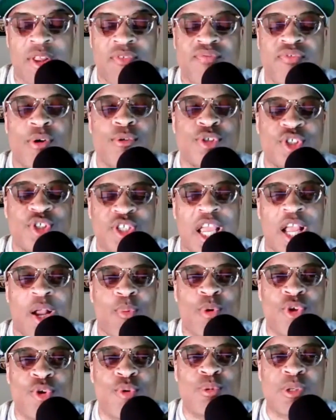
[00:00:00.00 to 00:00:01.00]
about the first
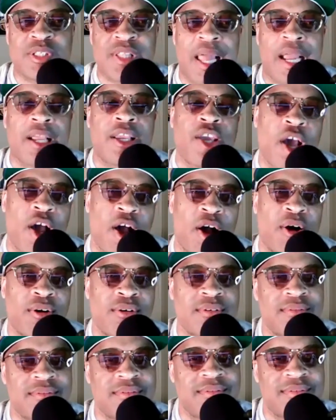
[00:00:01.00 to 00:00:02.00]
check when you was like,
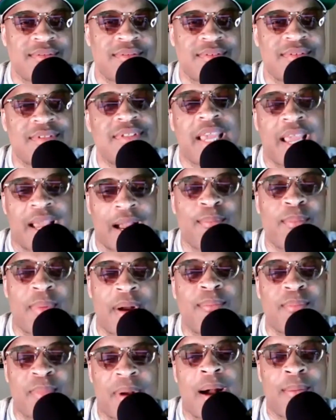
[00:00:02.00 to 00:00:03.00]
yo. Yeah, I'm
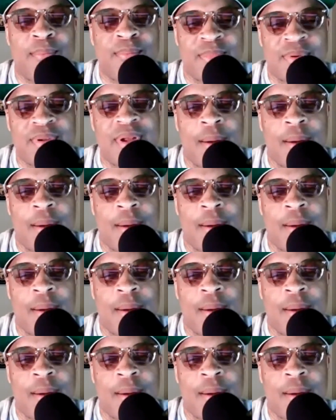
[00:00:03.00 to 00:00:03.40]
all